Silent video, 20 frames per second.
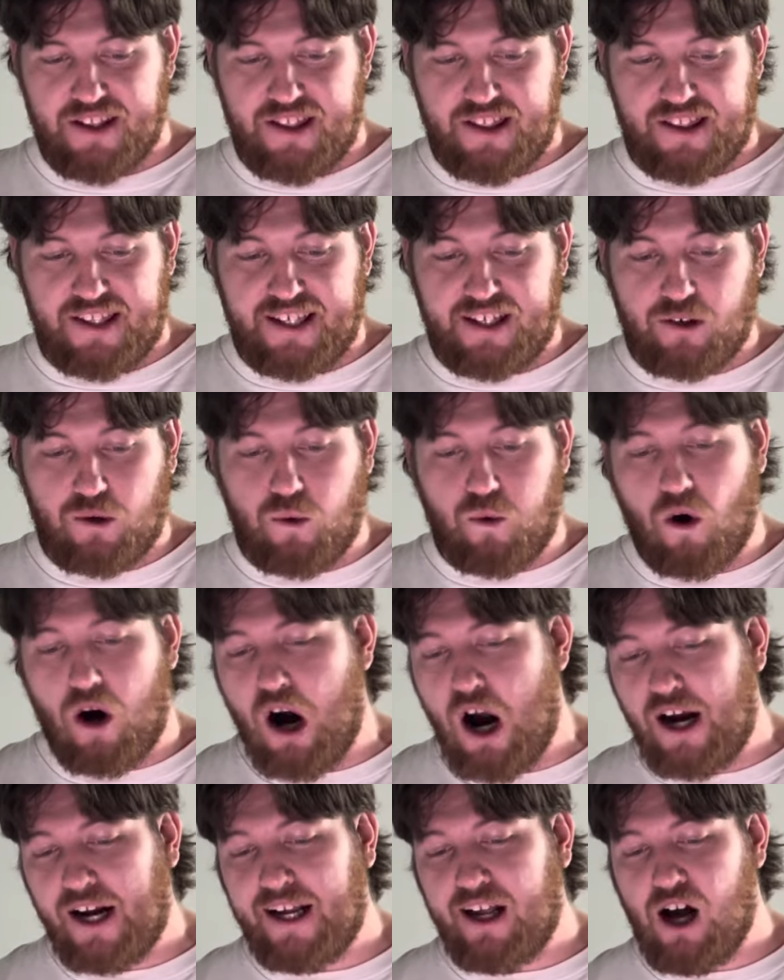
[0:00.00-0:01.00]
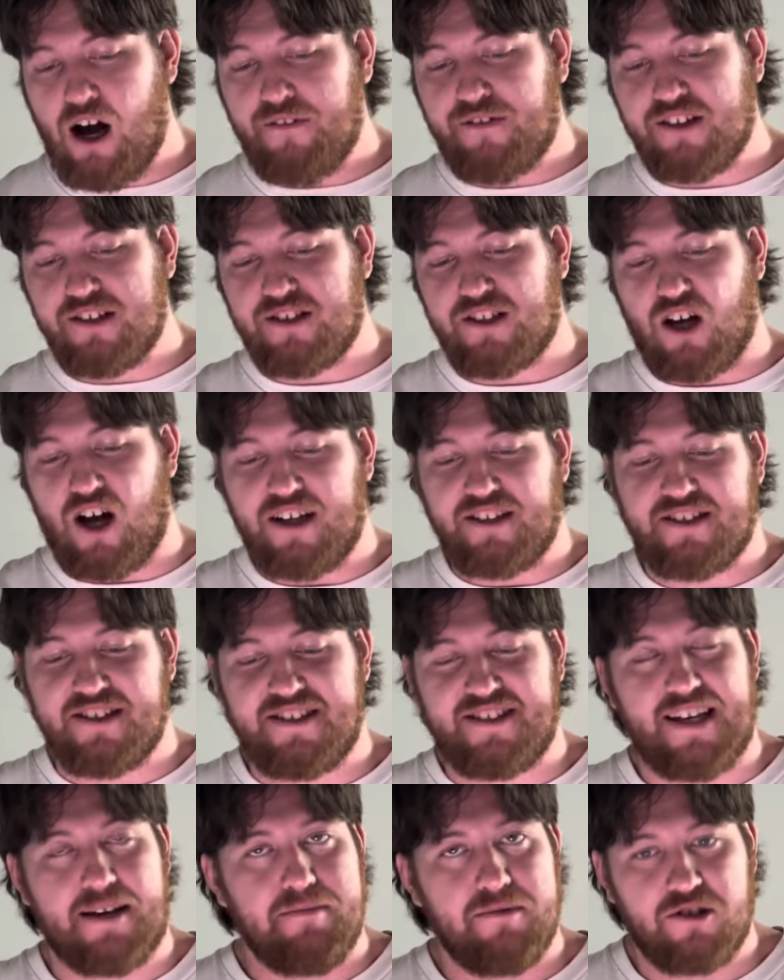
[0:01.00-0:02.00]
The inquiry I've designed to
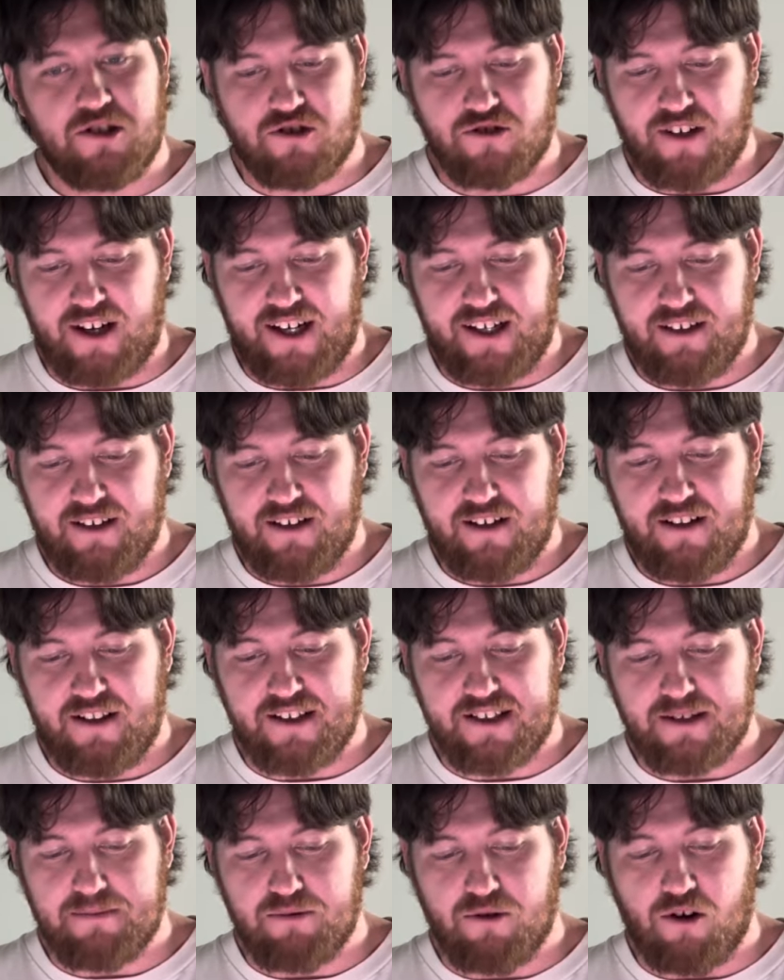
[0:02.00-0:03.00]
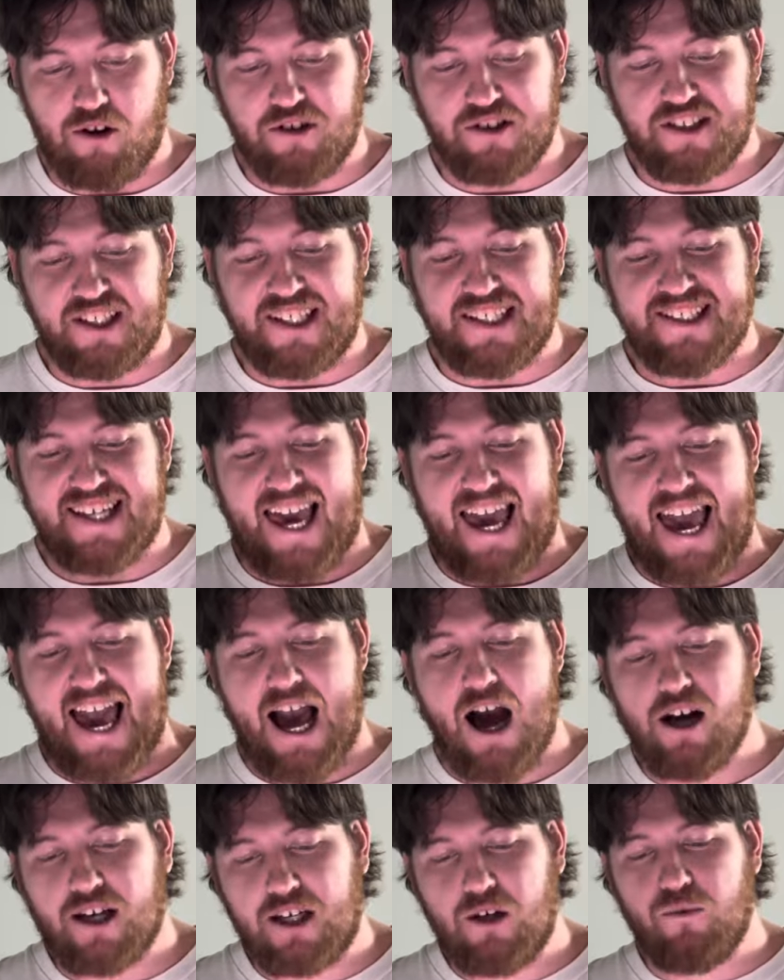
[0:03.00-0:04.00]
demonstrate this approach is
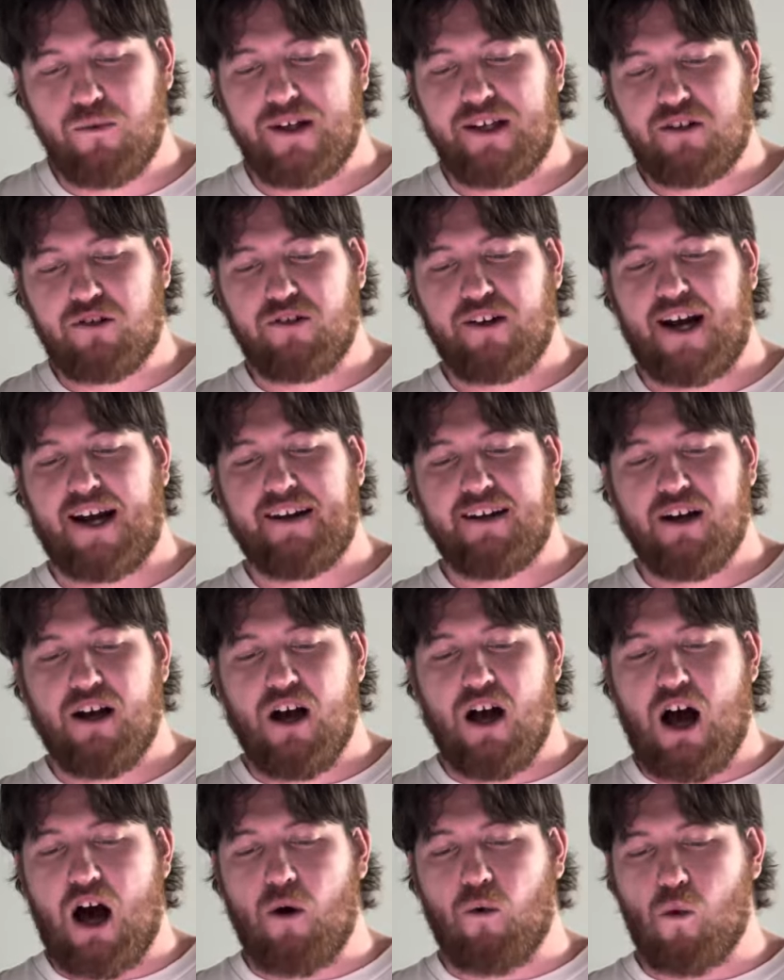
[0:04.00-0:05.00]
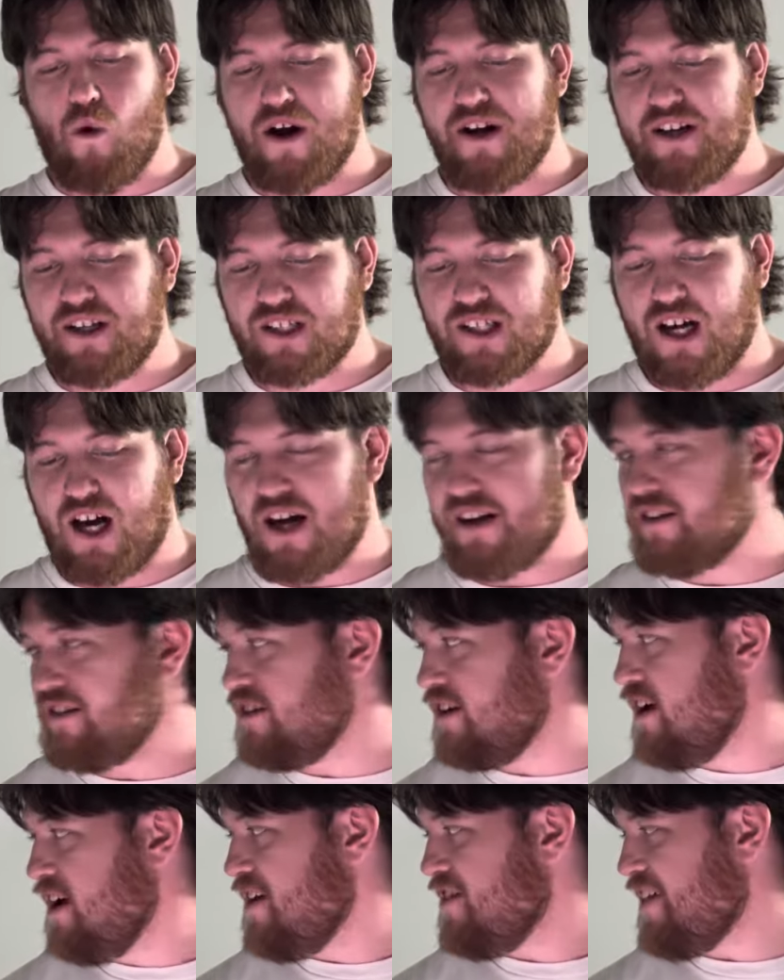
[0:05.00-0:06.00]
how can we create a wonder
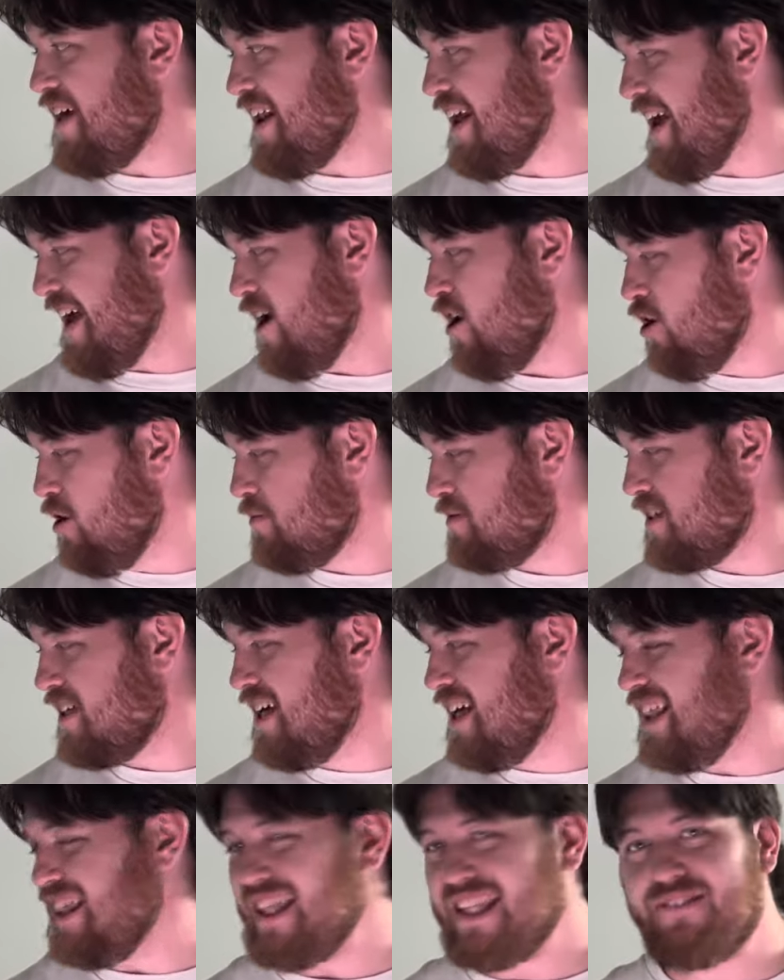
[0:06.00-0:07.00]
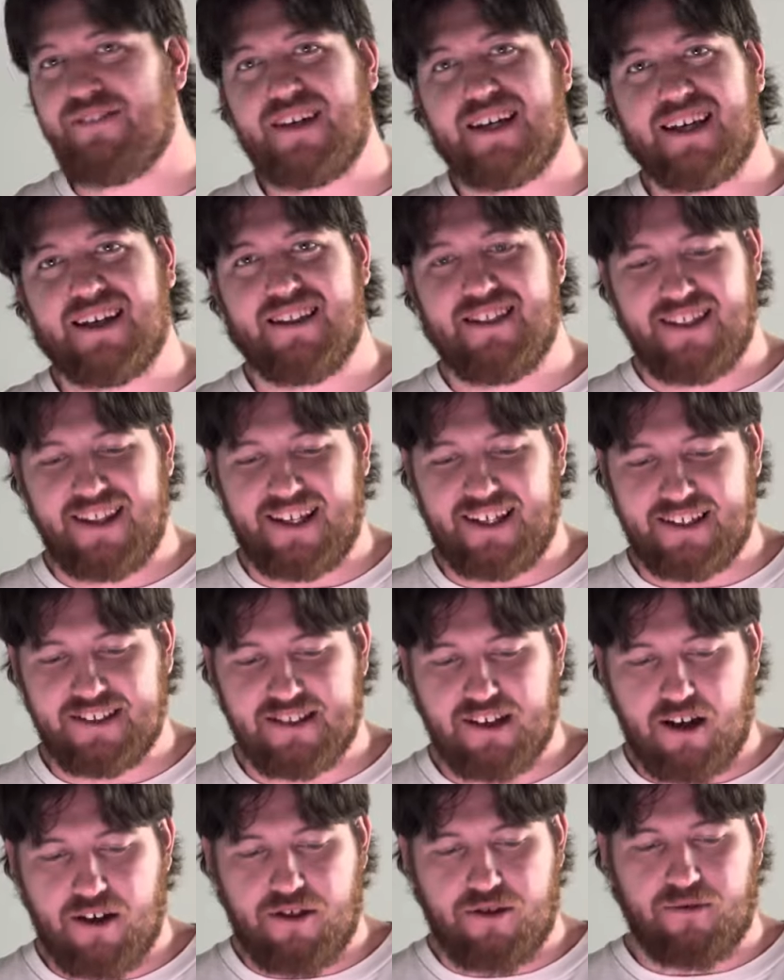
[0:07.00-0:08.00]
garden that helps living things
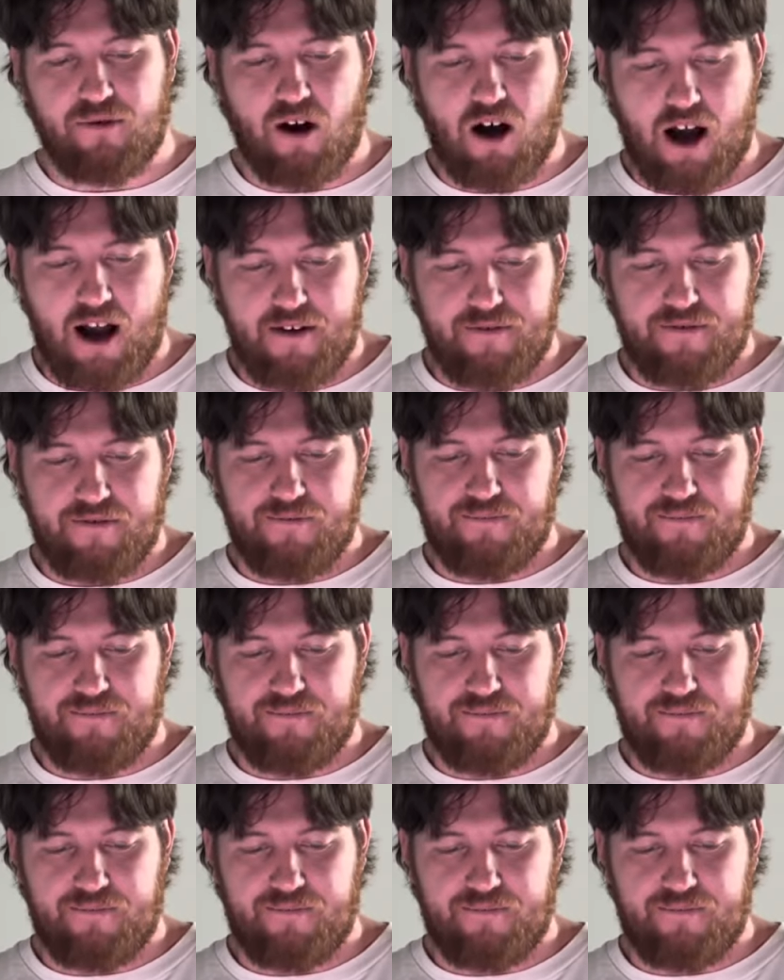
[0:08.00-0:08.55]
thrive.